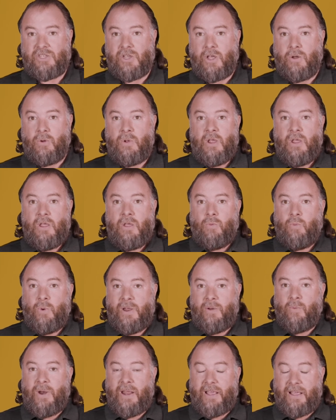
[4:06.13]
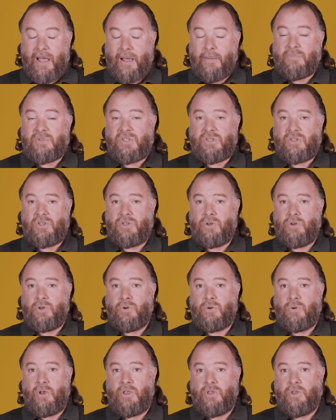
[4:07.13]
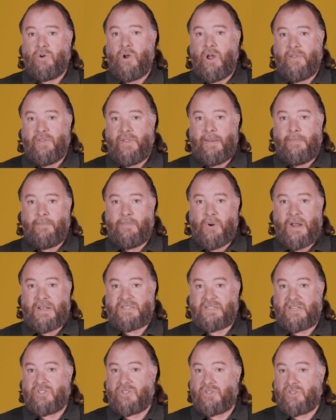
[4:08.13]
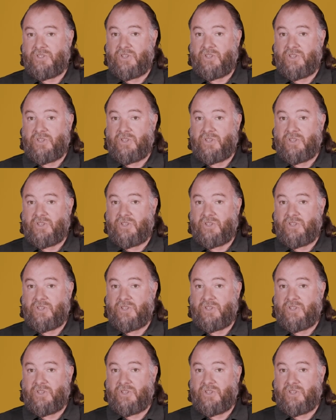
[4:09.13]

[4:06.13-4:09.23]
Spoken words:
So when it comes to your online presence,